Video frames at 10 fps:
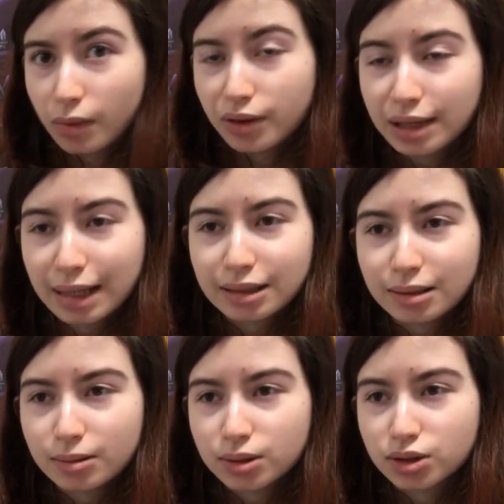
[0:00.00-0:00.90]
then
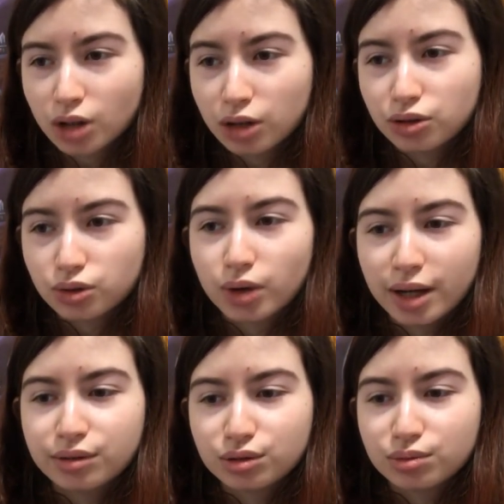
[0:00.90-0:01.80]
I start
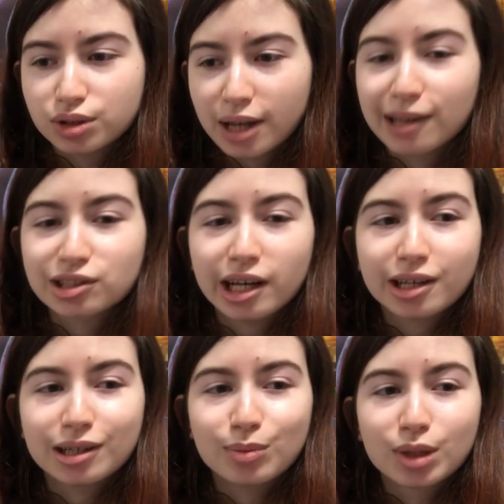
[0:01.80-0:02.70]
trying to sketch
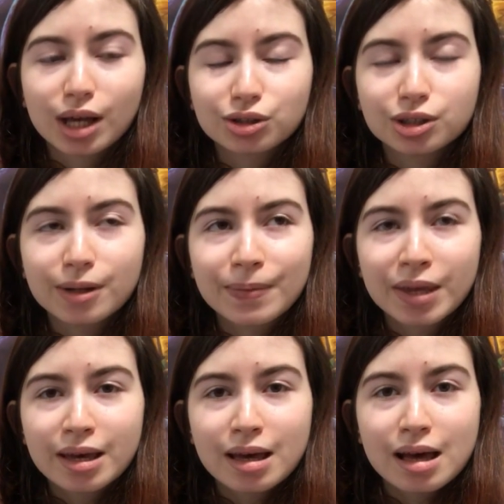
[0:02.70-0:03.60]
like him, and actually